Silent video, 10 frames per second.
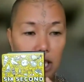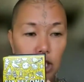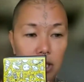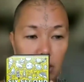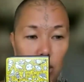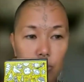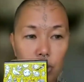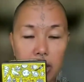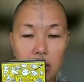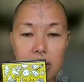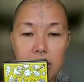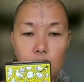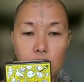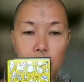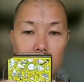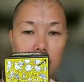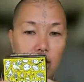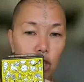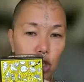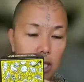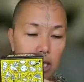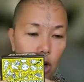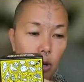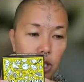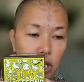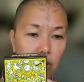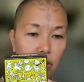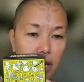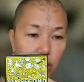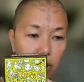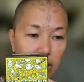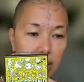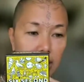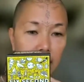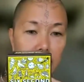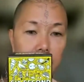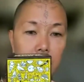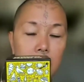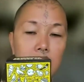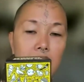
Imagine this object, because this is just an object, right? You can see it.